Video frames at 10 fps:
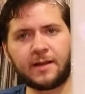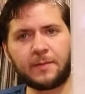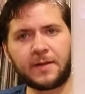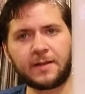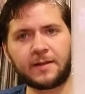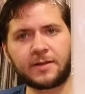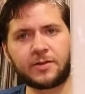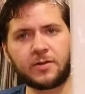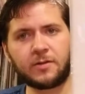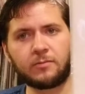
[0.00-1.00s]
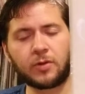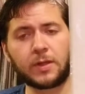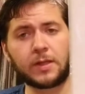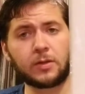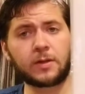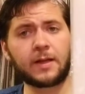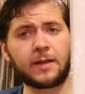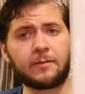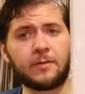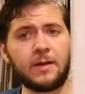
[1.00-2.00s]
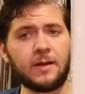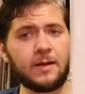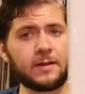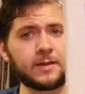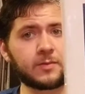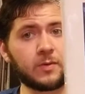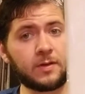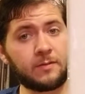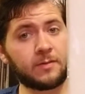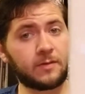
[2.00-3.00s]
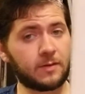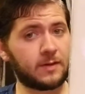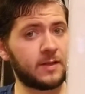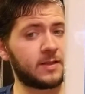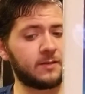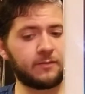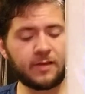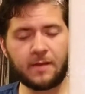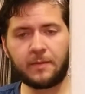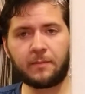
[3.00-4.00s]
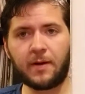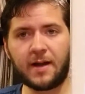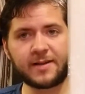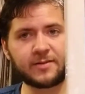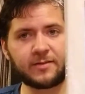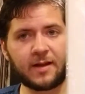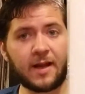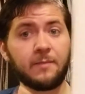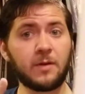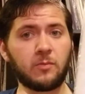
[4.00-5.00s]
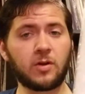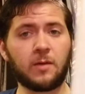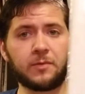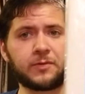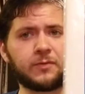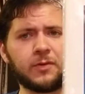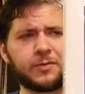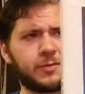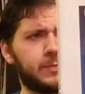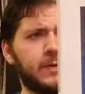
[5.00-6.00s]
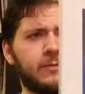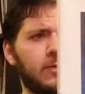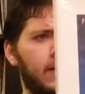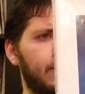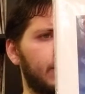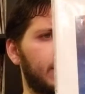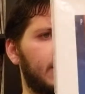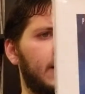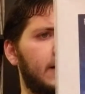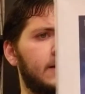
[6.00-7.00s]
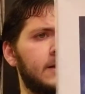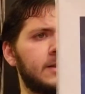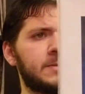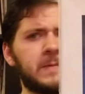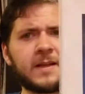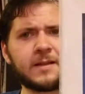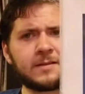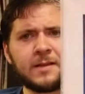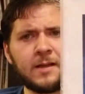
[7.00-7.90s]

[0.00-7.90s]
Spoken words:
Unless you're really looking, and this and Flaming Pie and Memory Almost Full took me forever to get, just because